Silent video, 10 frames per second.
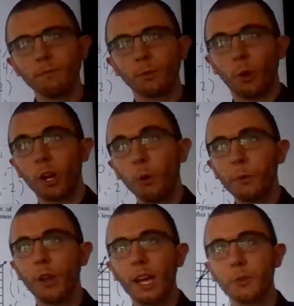So I hope
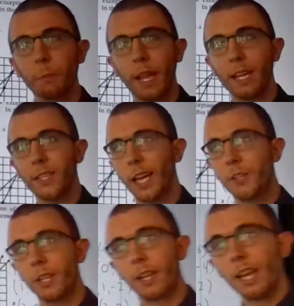you guys were paying
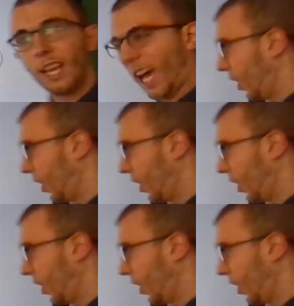attention. I